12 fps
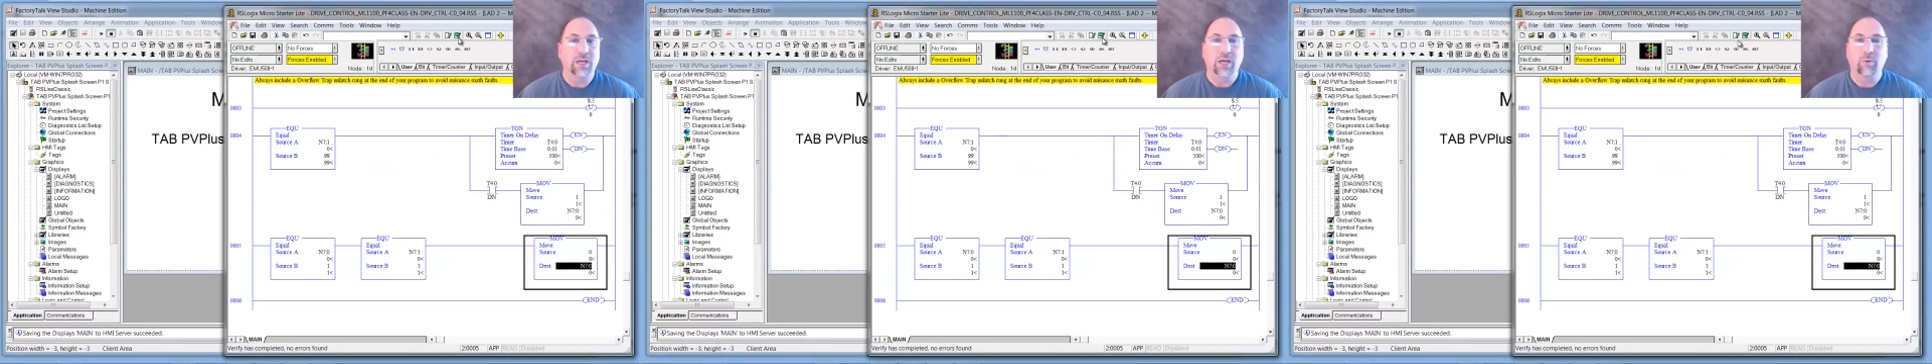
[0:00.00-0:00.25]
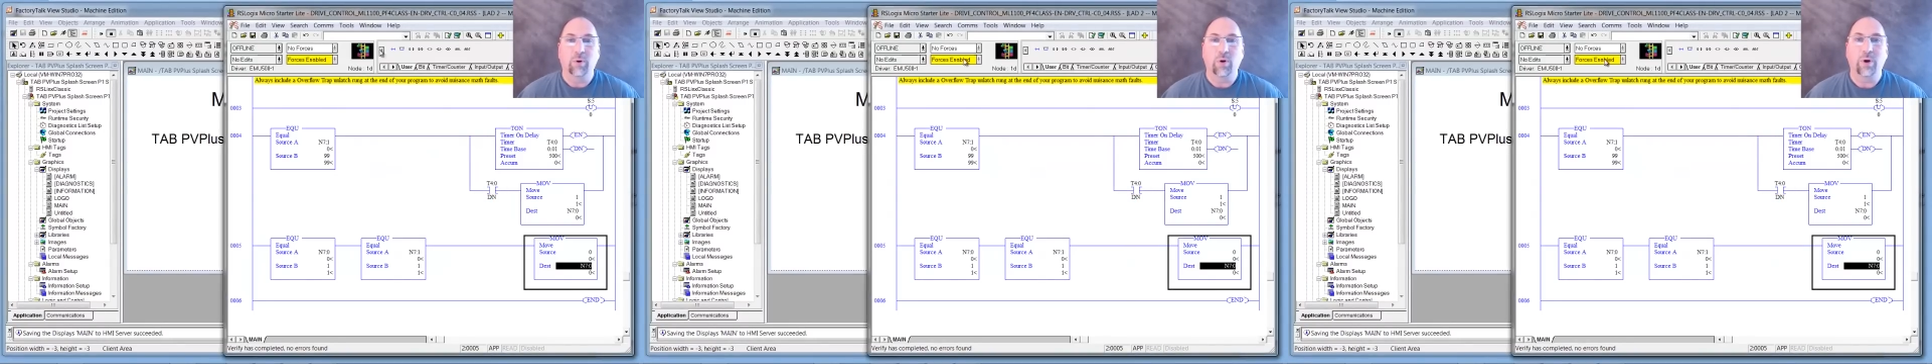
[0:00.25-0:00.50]

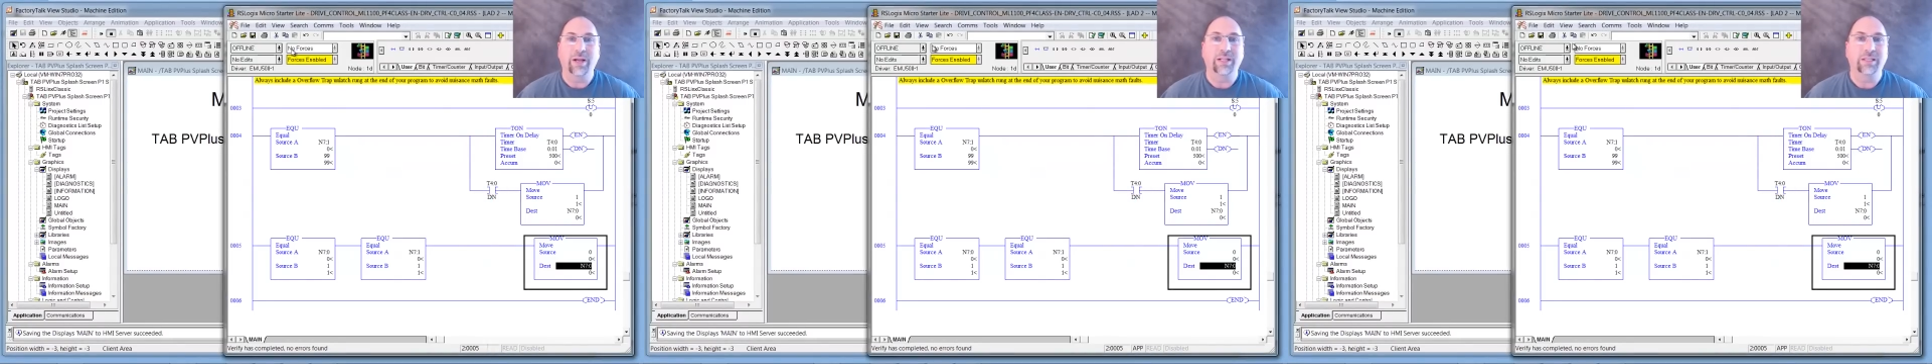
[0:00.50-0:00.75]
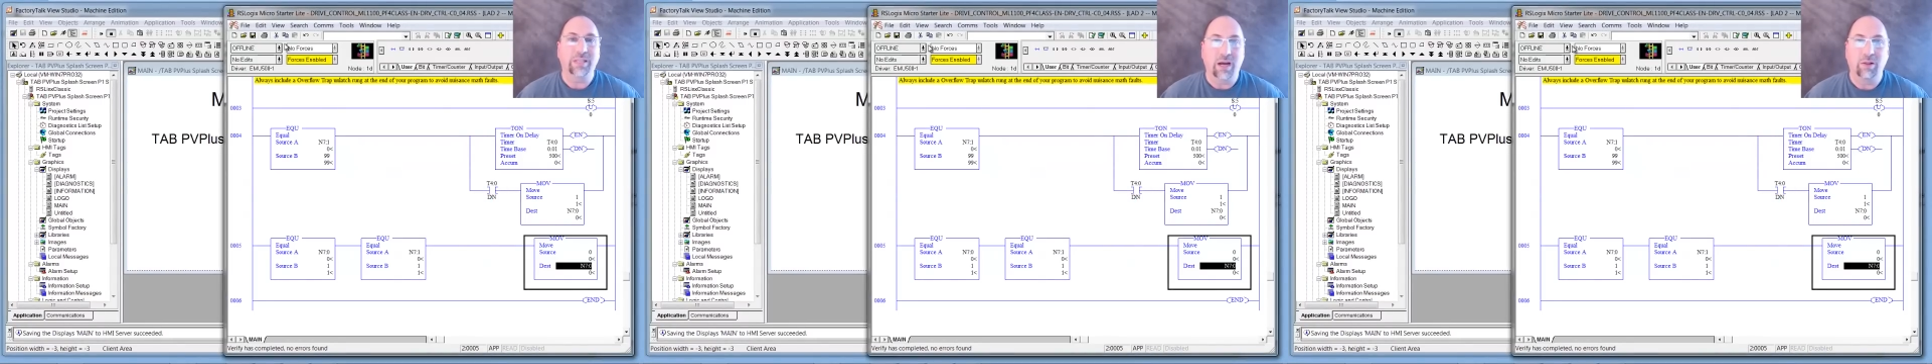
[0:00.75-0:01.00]
and we'll go ahead
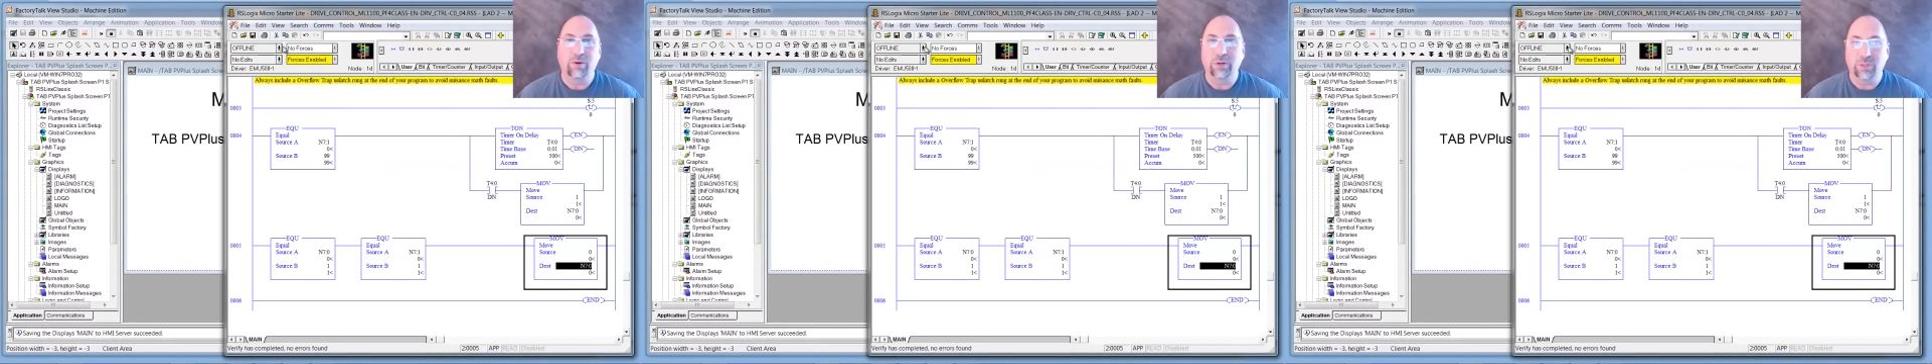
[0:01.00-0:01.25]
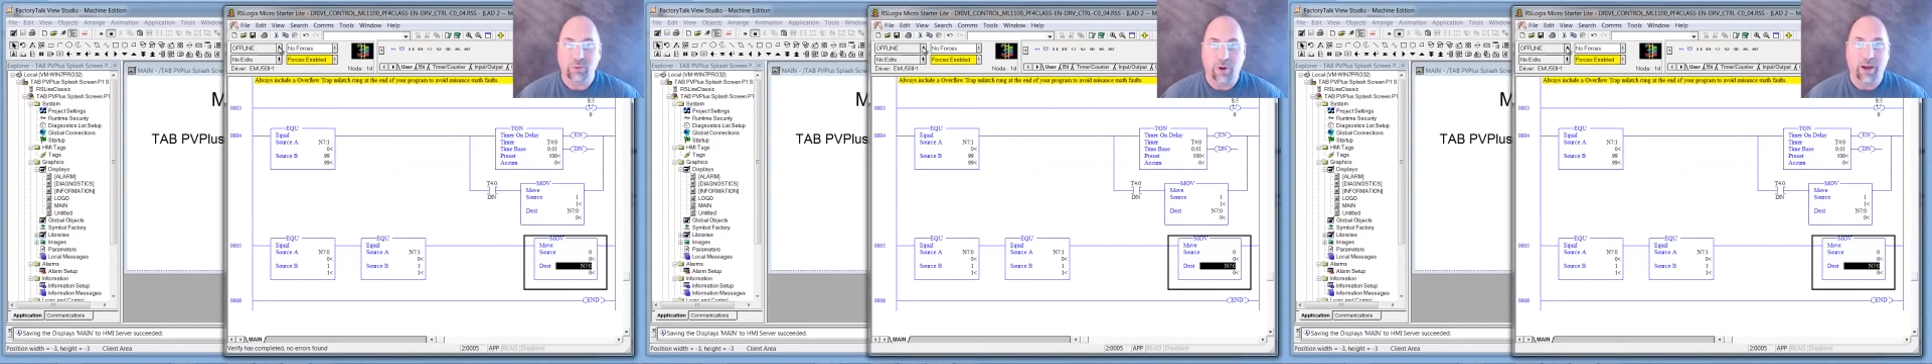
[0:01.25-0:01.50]
and download
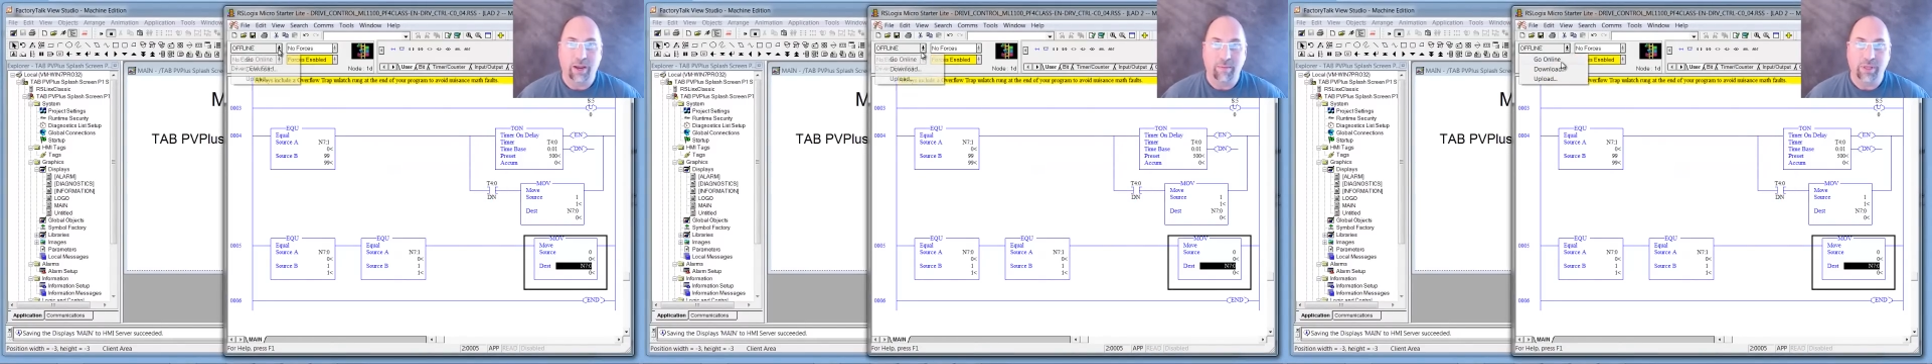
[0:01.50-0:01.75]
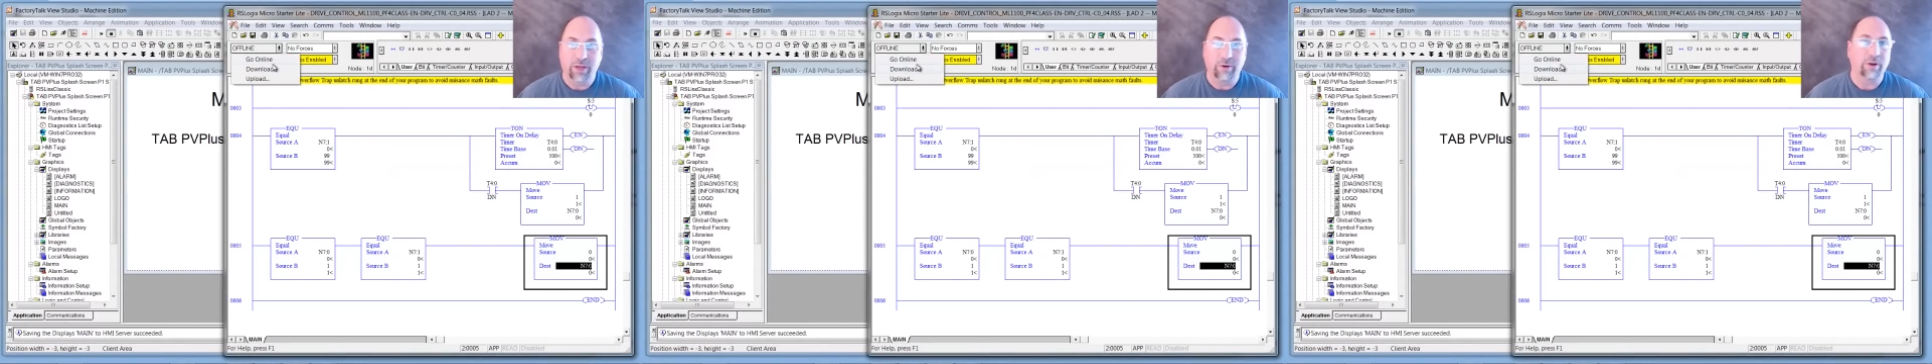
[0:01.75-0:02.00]
it to our
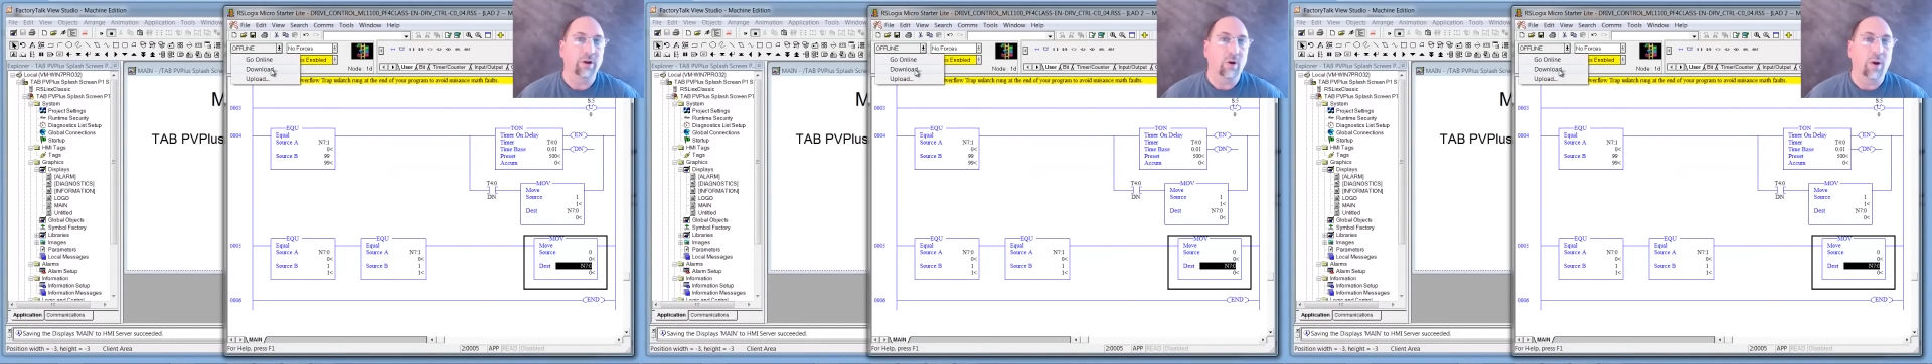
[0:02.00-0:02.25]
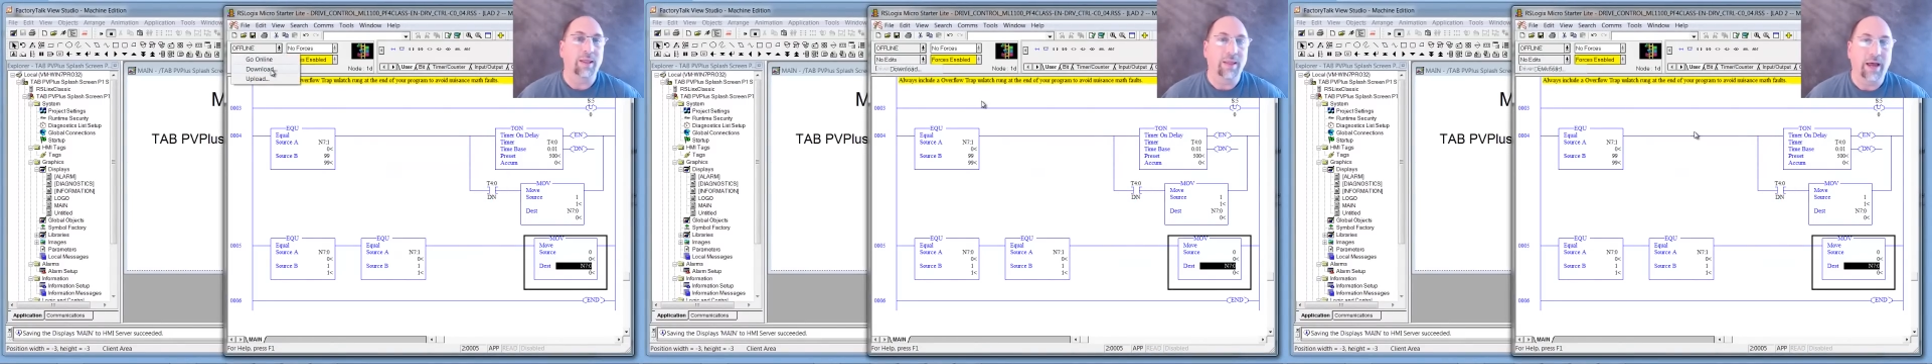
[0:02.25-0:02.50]
emulator and go
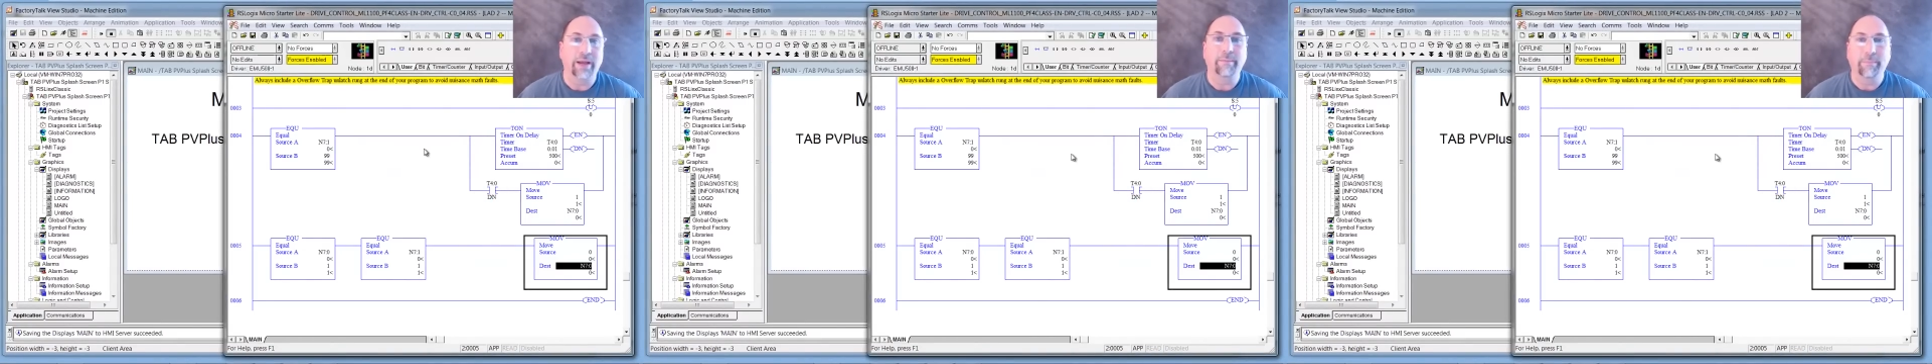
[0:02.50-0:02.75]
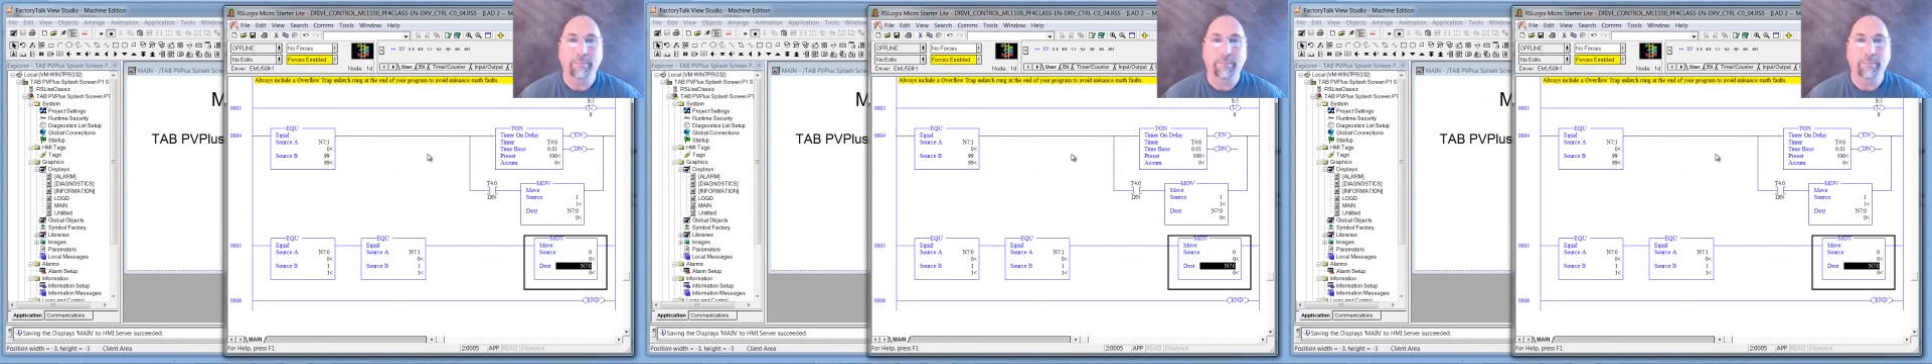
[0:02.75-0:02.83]
online.